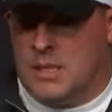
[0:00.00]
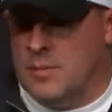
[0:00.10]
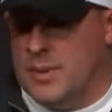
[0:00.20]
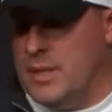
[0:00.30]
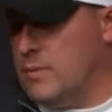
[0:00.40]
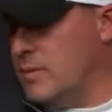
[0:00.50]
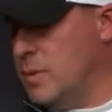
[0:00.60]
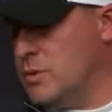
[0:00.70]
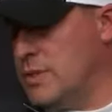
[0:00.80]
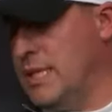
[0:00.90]
competing with
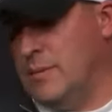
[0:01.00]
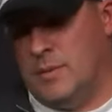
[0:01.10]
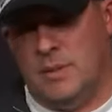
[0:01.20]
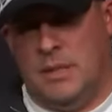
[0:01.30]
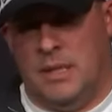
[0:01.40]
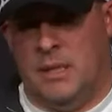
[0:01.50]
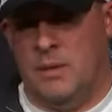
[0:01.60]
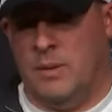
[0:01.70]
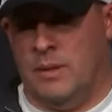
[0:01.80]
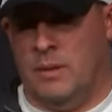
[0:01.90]
most teams, you
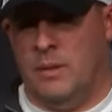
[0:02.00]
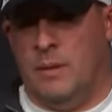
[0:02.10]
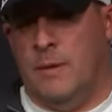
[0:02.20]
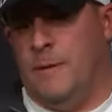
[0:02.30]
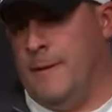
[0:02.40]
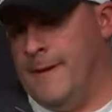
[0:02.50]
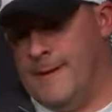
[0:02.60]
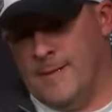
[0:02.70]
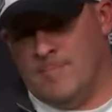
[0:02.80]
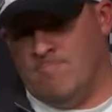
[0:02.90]
know. And,
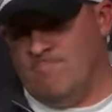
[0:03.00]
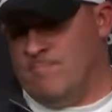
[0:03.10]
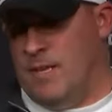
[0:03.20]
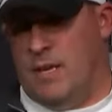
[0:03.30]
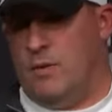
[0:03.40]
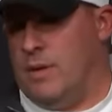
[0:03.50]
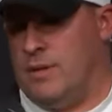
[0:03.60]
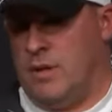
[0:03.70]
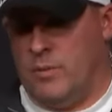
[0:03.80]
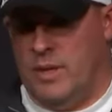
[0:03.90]
you know, I
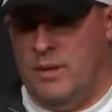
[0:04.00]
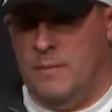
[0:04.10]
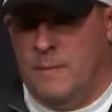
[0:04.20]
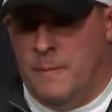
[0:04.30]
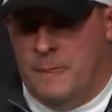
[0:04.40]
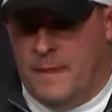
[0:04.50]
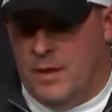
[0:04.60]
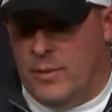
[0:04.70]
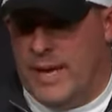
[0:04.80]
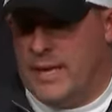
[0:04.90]
thought we you
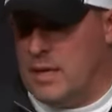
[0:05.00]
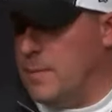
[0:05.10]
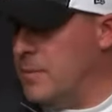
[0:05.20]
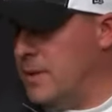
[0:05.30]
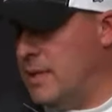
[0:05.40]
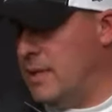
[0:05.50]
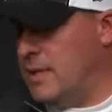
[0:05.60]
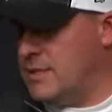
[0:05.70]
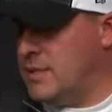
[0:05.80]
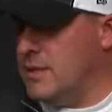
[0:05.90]
know, we had a couple that didn't
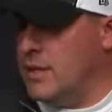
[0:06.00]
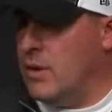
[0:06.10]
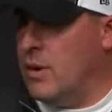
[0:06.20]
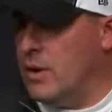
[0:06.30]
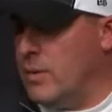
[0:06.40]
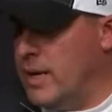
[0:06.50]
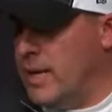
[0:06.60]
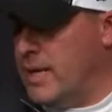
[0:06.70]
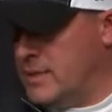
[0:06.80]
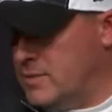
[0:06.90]
necessarily go our
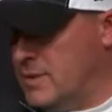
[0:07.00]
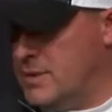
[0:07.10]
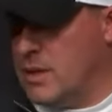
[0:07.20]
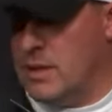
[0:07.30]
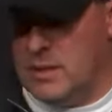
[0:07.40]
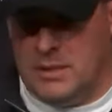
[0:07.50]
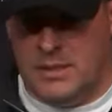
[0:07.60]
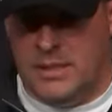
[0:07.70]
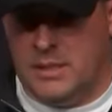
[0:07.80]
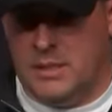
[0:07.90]
way as we started the
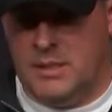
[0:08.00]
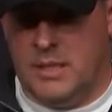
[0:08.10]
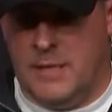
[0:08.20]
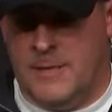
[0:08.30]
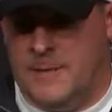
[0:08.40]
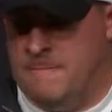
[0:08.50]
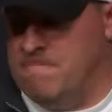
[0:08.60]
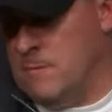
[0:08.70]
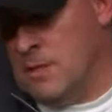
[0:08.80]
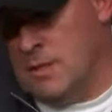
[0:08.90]
season, and
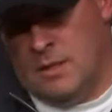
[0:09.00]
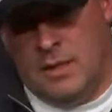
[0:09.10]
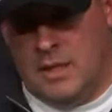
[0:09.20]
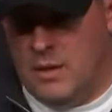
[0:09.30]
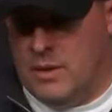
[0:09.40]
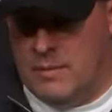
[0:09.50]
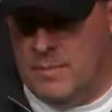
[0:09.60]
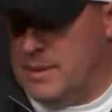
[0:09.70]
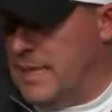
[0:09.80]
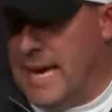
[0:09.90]
you know, and
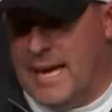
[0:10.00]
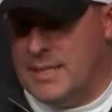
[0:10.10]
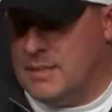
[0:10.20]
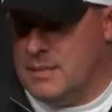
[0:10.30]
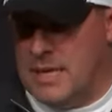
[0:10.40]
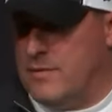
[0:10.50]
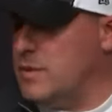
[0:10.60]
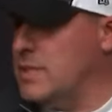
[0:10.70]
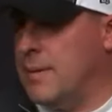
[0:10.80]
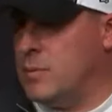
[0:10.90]
but the guys never
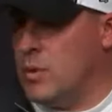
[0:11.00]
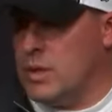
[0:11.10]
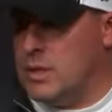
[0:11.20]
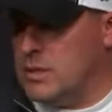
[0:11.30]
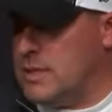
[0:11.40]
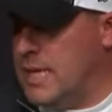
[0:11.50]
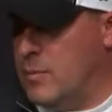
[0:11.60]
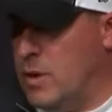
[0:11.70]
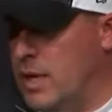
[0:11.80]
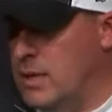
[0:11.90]
stopped working the
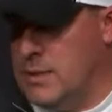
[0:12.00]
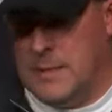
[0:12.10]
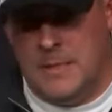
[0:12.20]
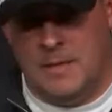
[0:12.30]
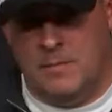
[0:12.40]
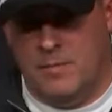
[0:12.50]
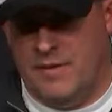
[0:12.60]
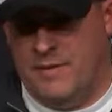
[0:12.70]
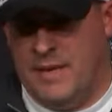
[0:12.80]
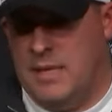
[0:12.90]
same way.
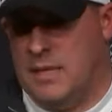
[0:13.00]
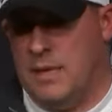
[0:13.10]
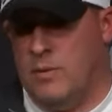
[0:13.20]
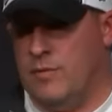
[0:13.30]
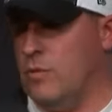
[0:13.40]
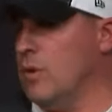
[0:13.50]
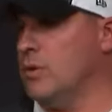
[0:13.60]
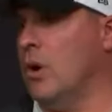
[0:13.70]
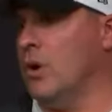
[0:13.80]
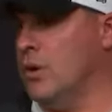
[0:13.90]
If anything, we've
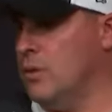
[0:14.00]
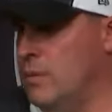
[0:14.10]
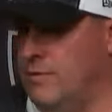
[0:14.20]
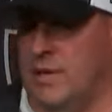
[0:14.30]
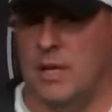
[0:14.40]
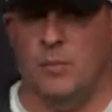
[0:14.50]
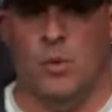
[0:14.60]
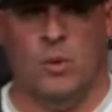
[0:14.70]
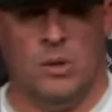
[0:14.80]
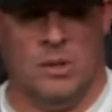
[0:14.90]
worked harder, we've done
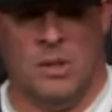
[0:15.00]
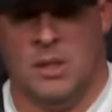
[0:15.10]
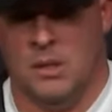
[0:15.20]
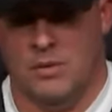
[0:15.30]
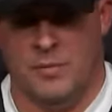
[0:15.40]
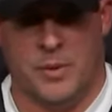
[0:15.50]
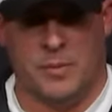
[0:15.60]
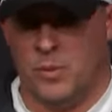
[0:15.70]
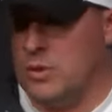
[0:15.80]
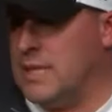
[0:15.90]
more, we've
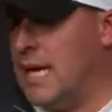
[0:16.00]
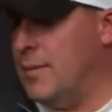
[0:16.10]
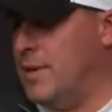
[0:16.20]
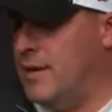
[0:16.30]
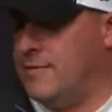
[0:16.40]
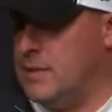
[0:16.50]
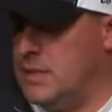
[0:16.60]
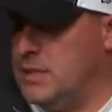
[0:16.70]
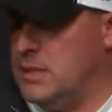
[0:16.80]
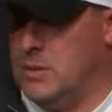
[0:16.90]
put more time and effort
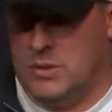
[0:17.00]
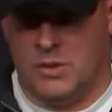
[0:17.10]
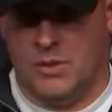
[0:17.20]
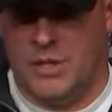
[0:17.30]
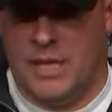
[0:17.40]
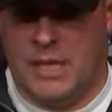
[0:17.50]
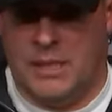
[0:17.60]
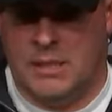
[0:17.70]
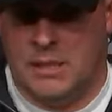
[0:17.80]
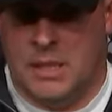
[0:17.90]
into certain
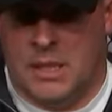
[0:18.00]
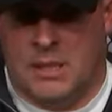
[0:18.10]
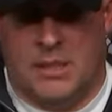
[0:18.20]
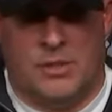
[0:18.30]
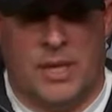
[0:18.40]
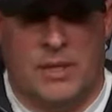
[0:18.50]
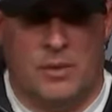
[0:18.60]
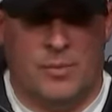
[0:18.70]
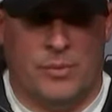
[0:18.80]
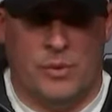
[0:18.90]
things to try
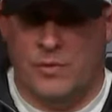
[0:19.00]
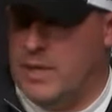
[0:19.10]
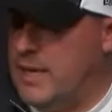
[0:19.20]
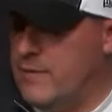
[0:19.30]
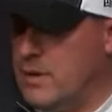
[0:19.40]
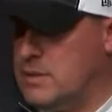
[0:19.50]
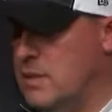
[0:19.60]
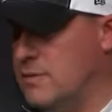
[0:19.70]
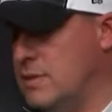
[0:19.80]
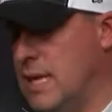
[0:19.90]
to improve and give
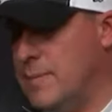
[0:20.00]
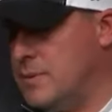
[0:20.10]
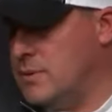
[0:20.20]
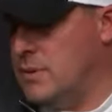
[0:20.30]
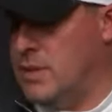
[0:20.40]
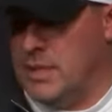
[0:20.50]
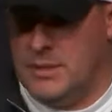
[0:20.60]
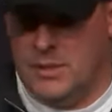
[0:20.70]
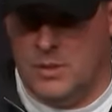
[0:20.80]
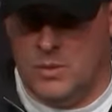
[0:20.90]
ourselves an opportunity
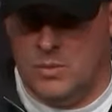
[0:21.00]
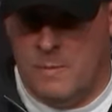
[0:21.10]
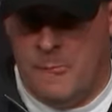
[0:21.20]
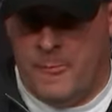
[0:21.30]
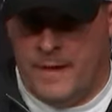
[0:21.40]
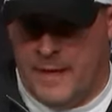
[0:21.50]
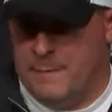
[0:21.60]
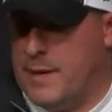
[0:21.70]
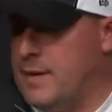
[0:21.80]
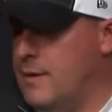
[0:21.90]
to
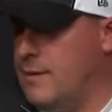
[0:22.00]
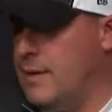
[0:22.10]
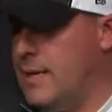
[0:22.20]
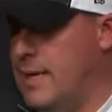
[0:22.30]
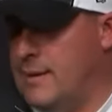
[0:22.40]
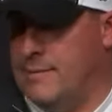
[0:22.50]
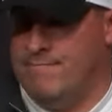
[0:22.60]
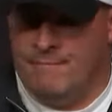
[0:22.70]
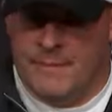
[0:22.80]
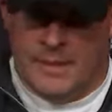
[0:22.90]
get better
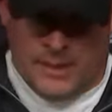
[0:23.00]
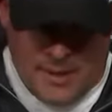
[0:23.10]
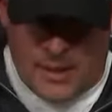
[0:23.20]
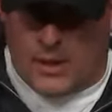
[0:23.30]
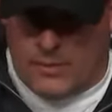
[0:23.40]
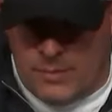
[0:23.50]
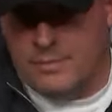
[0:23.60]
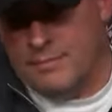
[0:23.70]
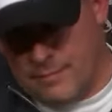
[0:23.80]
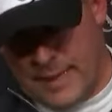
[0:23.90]
and, you know,
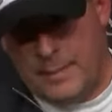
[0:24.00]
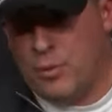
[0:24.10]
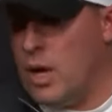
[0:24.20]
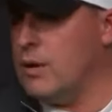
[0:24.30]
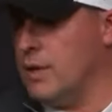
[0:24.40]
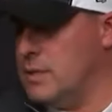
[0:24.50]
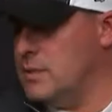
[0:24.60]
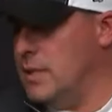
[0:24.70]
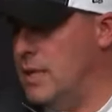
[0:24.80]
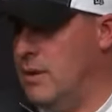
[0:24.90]
make
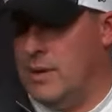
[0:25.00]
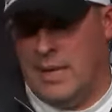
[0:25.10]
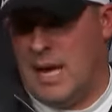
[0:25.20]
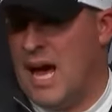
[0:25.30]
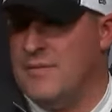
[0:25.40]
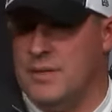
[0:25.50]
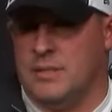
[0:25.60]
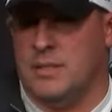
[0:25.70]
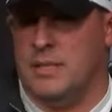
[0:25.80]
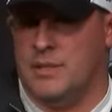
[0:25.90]
progress, you know. And
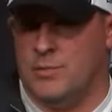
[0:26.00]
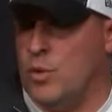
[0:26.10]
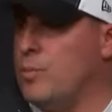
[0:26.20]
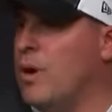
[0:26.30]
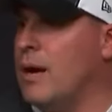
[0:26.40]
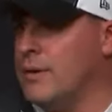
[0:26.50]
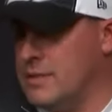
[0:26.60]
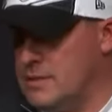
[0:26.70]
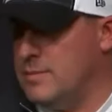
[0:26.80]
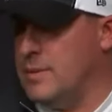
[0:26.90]
obviously there's more
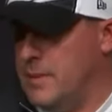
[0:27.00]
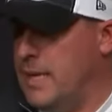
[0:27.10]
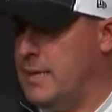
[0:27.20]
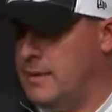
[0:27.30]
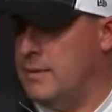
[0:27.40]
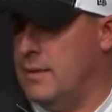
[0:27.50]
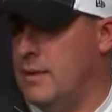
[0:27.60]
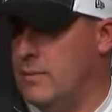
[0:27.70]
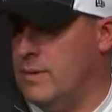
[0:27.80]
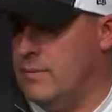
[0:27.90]
progress to be made. You
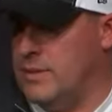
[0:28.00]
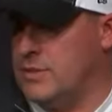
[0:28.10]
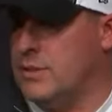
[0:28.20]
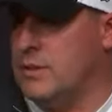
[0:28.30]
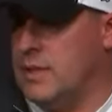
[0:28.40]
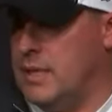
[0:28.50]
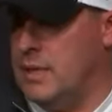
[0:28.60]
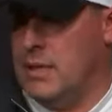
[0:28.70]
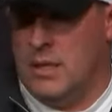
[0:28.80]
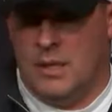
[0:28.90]
know, we
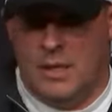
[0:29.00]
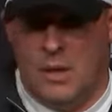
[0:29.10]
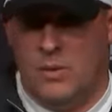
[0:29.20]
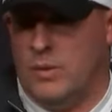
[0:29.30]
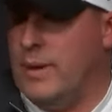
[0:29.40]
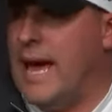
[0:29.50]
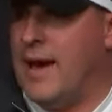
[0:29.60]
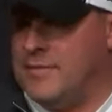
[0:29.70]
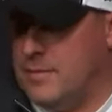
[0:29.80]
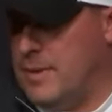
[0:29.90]
certainly know that we
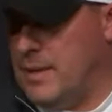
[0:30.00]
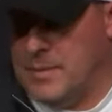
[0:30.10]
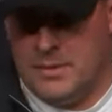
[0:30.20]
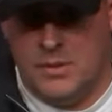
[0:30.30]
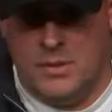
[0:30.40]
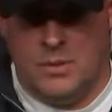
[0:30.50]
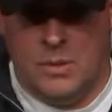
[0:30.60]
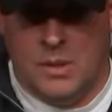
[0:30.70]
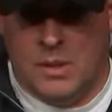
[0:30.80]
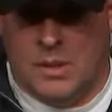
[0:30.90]
have to be able to,
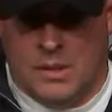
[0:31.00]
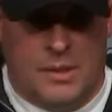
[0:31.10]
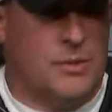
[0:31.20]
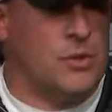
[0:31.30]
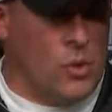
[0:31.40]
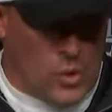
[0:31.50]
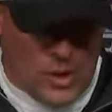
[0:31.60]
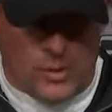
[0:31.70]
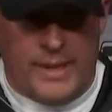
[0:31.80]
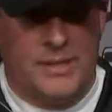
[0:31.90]
you know,
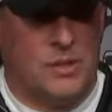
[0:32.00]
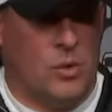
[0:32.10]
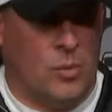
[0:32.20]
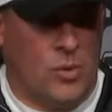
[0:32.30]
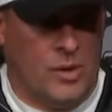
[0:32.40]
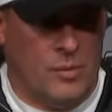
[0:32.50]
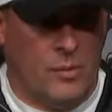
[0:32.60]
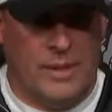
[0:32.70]
score in a red zone more than what